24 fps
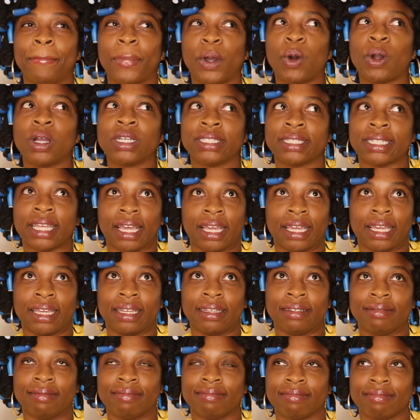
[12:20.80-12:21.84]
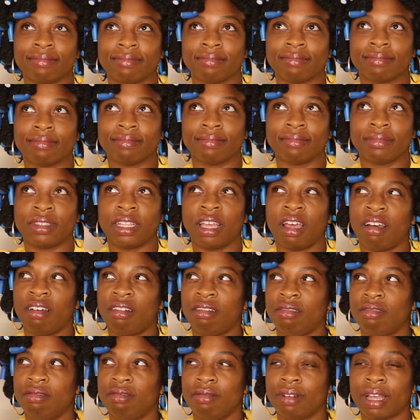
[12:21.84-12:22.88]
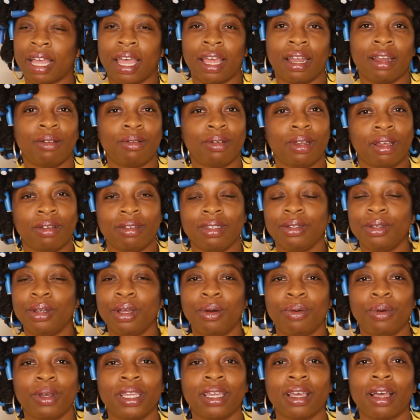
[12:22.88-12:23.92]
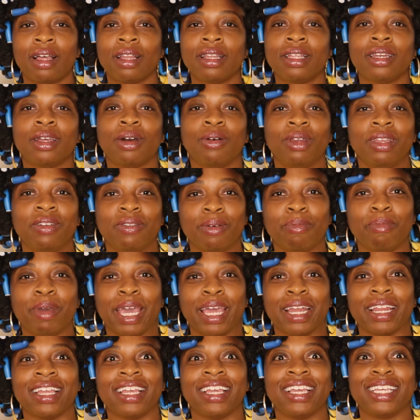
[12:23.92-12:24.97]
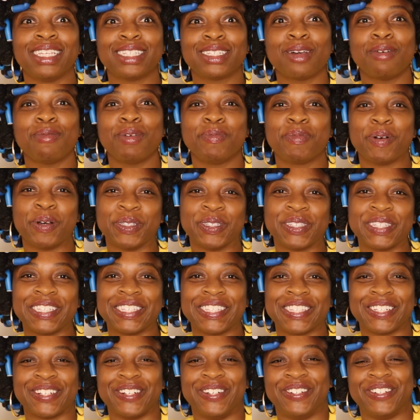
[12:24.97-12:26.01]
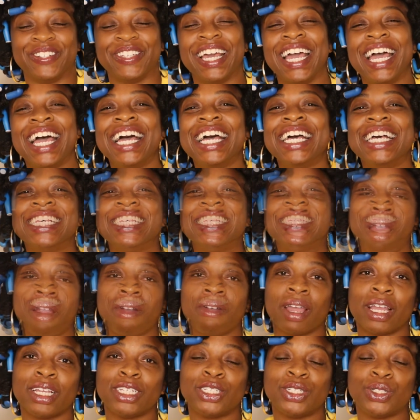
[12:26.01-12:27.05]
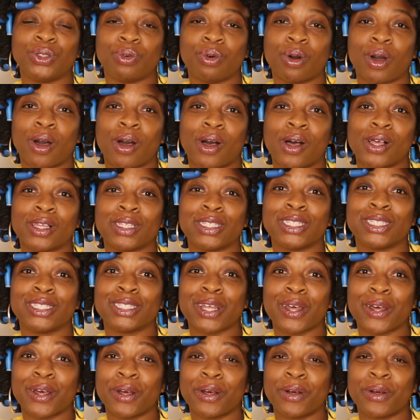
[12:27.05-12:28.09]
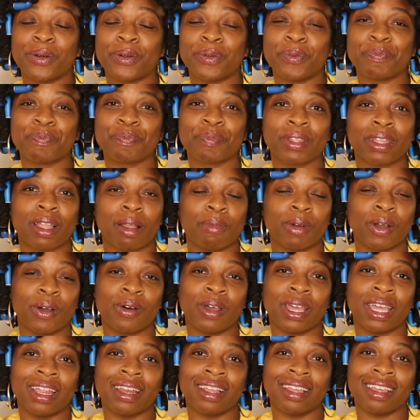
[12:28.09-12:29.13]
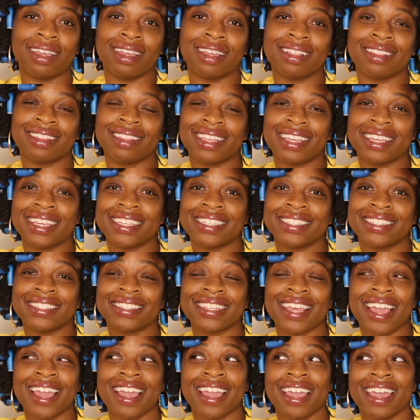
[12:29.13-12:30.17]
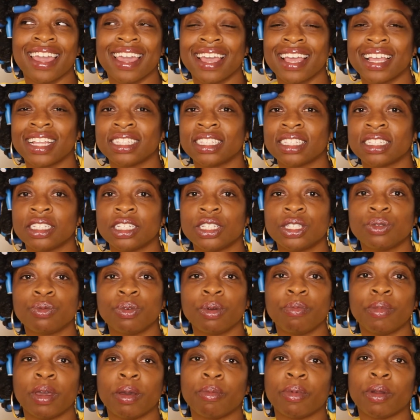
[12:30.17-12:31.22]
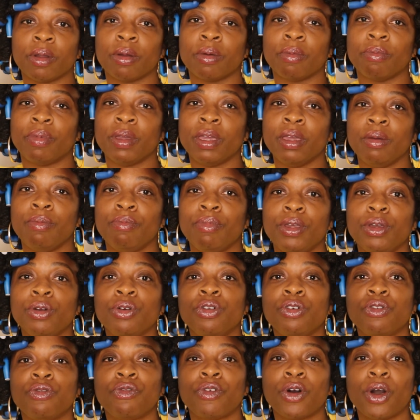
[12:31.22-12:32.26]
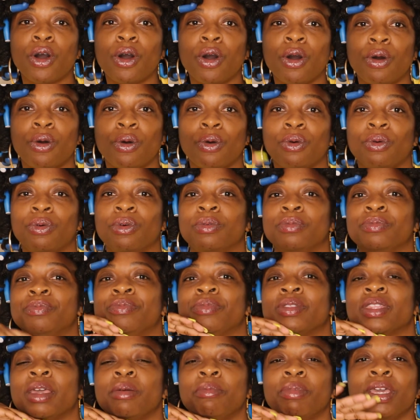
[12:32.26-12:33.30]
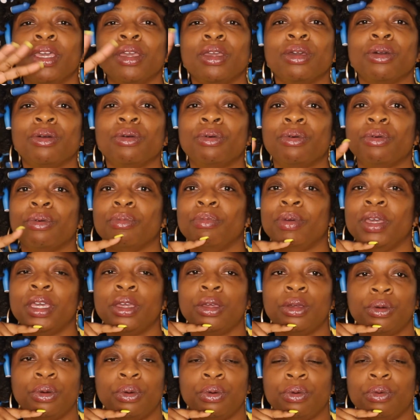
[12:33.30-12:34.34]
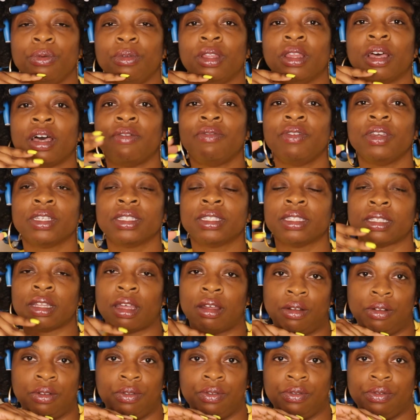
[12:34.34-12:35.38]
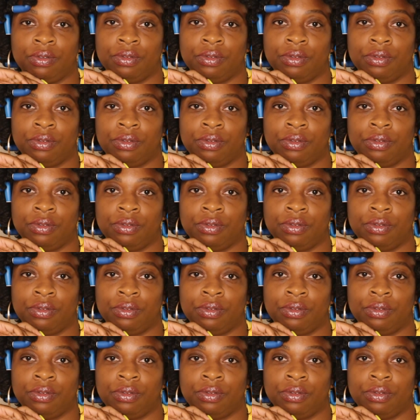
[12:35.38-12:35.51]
or 2nd. No, I don't know. You know what, y'all? It don't even matter. It's gonna be posted soon. All right, you all. So I'm gonna go ahead and end this. And just remember, be beautiful and be you. Be you. Love yourself